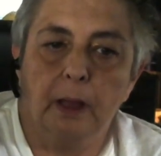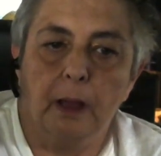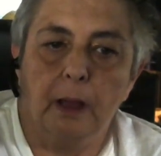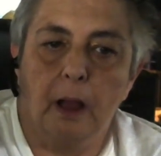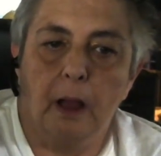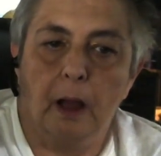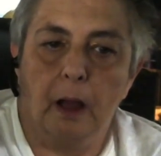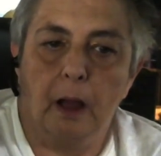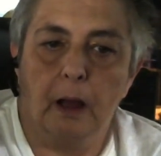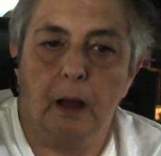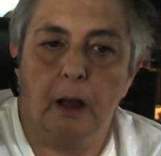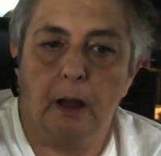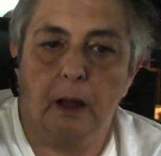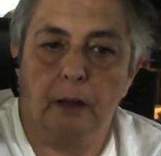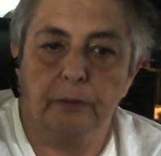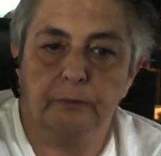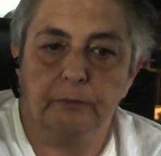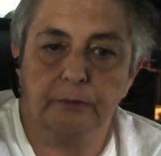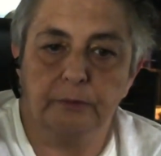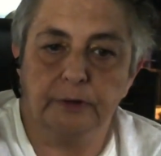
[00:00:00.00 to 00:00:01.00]

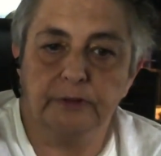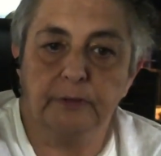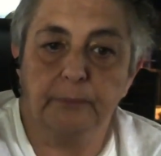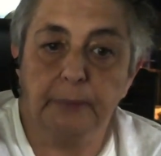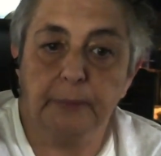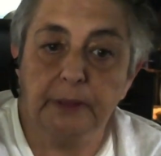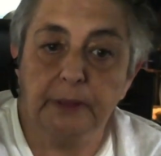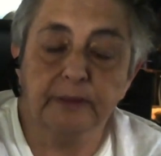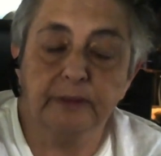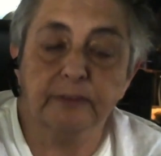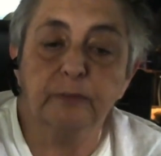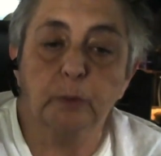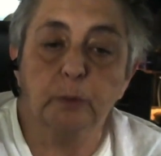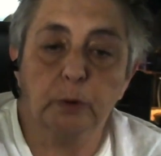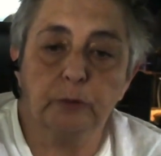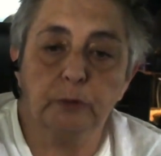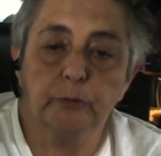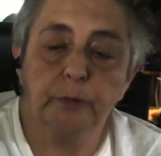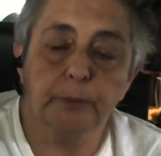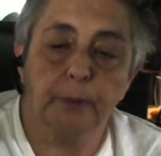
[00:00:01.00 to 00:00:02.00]
The reason I'm in this
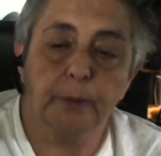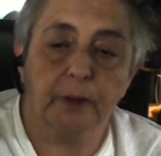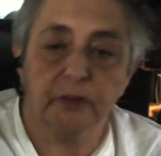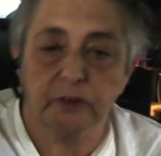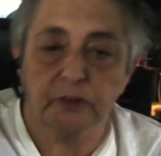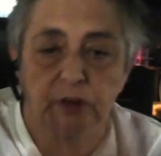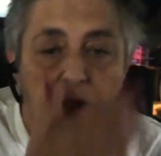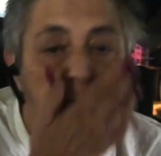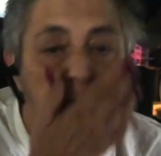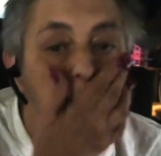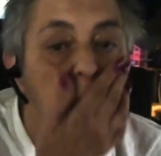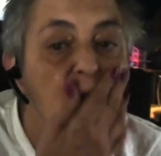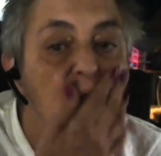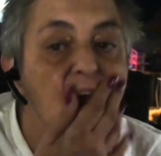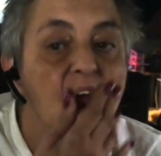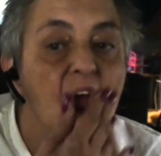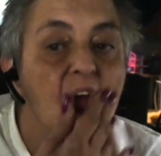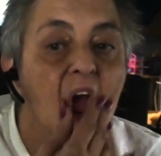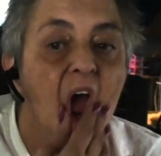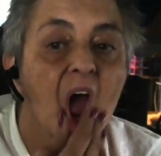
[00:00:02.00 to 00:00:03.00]
one room all the time
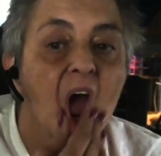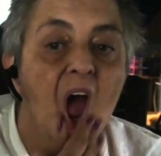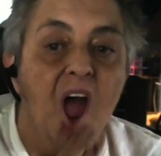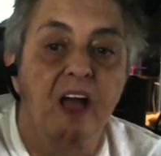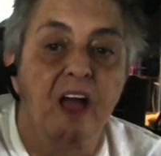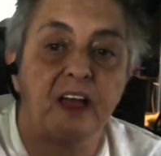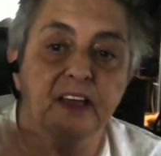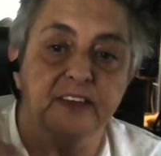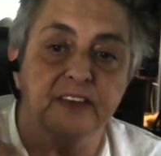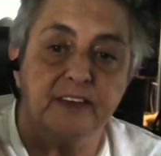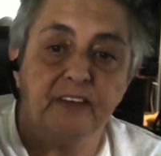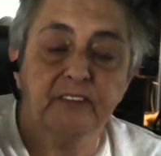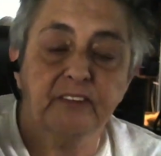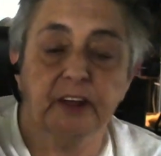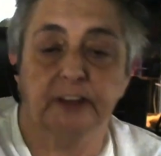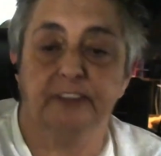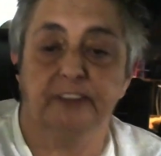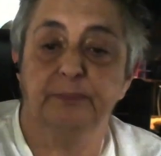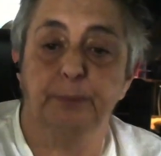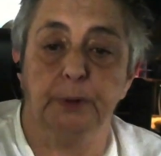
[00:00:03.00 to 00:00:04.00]
is I've
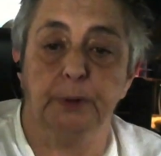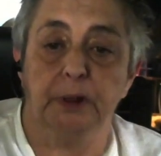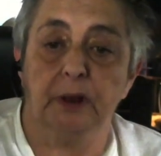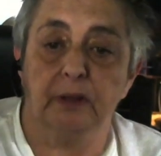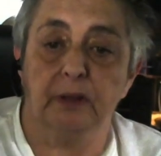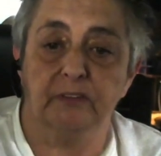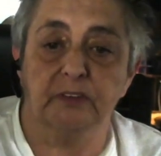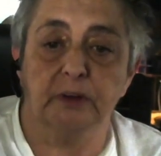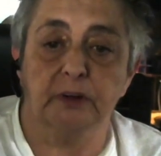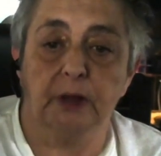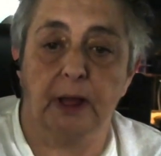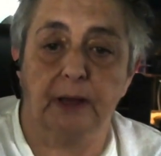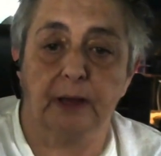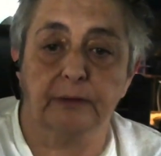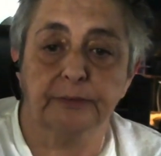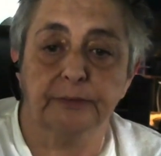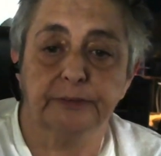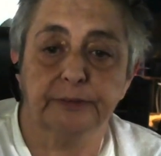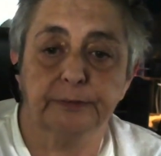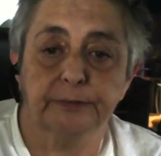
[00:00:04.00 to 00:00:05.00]
got a split level
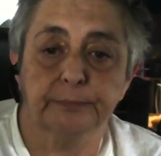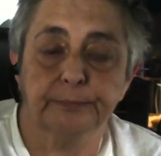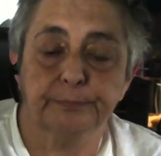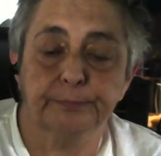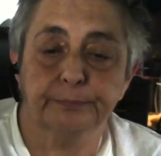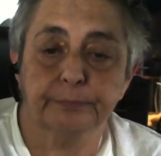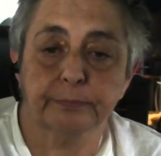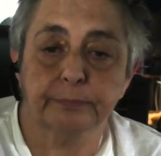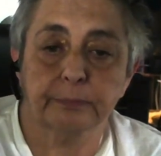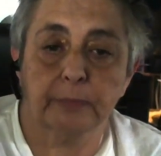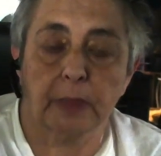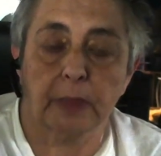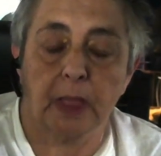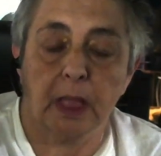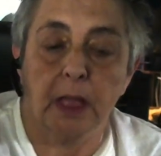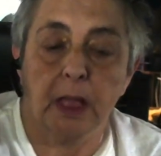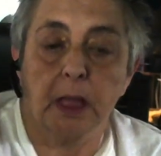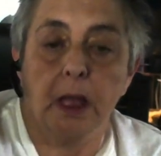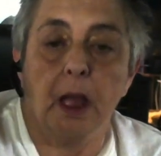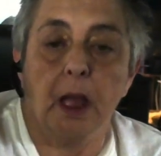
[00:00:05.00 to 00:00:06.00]
house
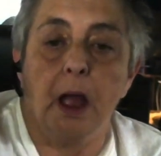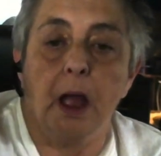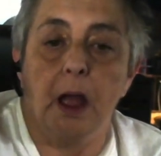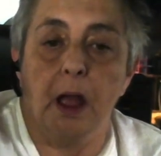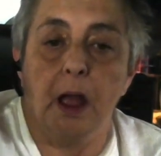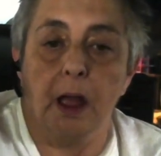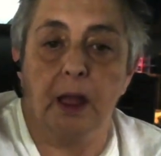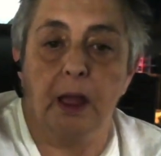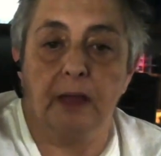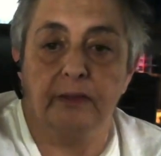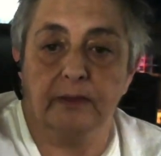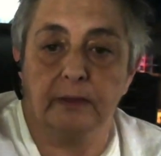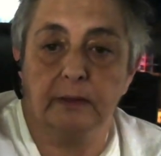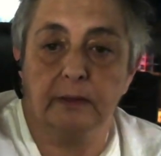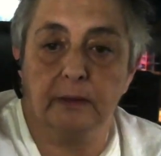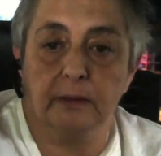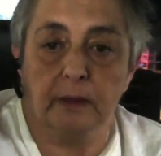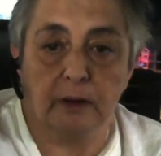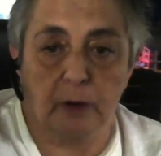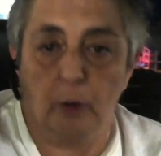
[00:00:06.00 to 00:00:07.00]
and
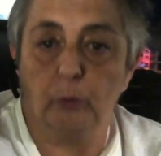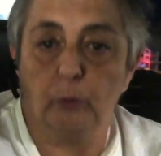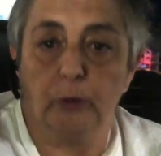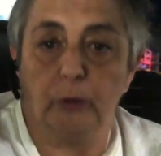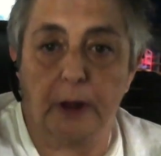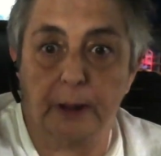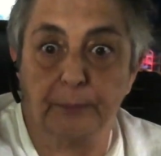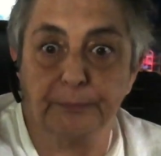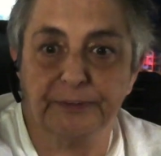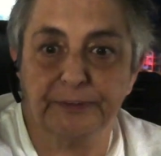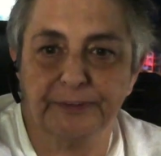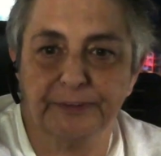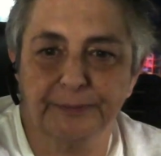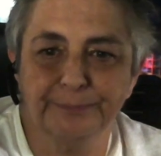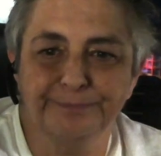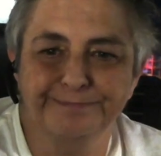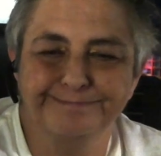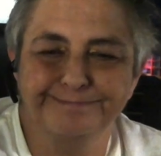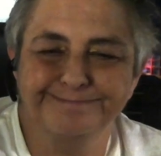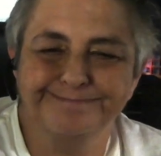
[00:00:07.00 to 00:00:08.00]
no ramps.
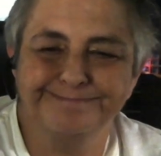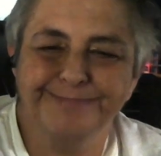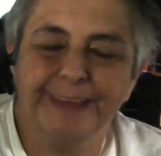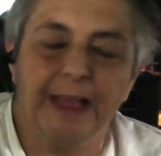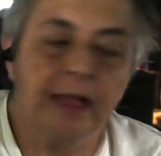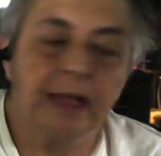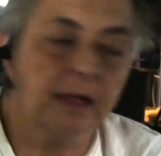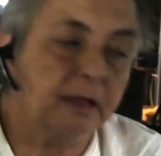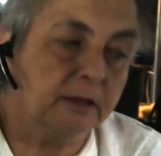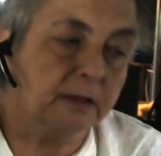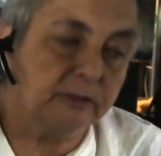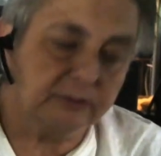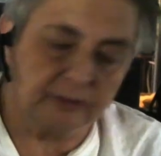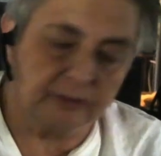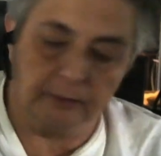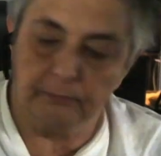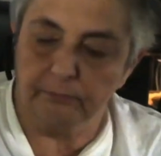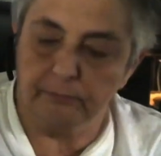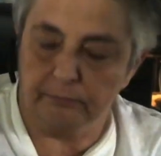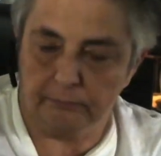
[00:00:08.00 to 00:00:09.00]

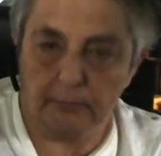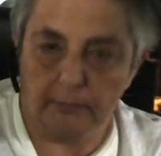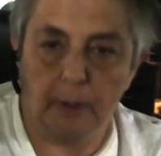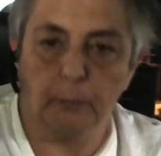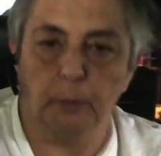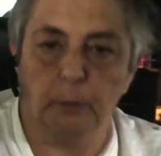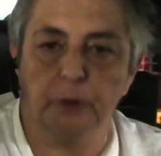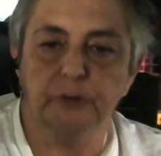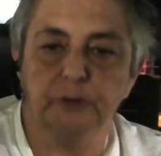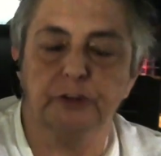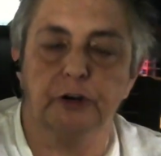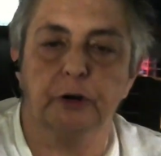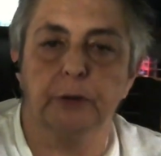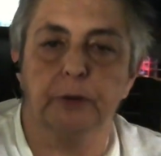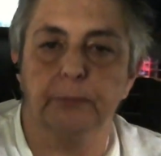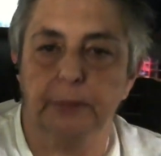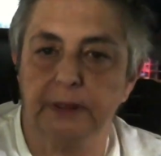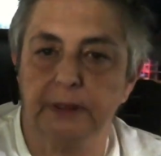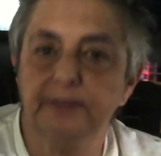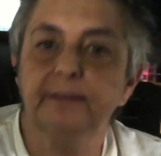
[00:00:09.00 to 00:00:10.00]
So my wheelchair
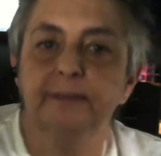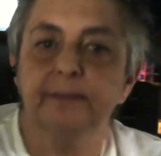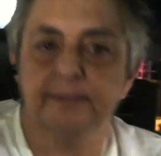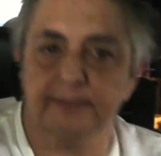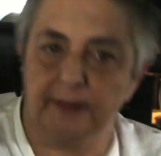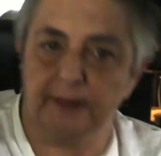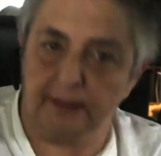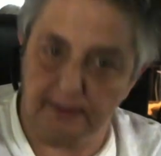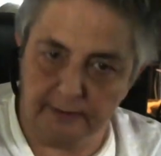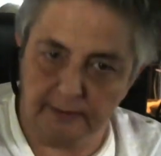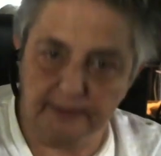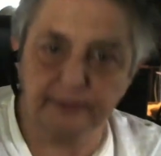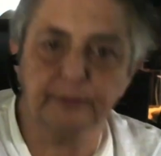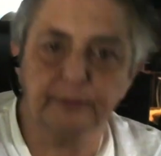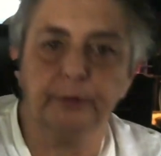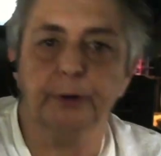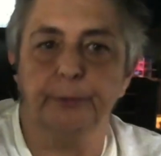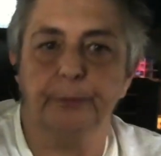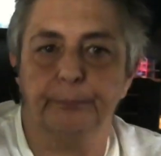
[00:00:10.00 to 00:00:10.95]
and me stay in this room,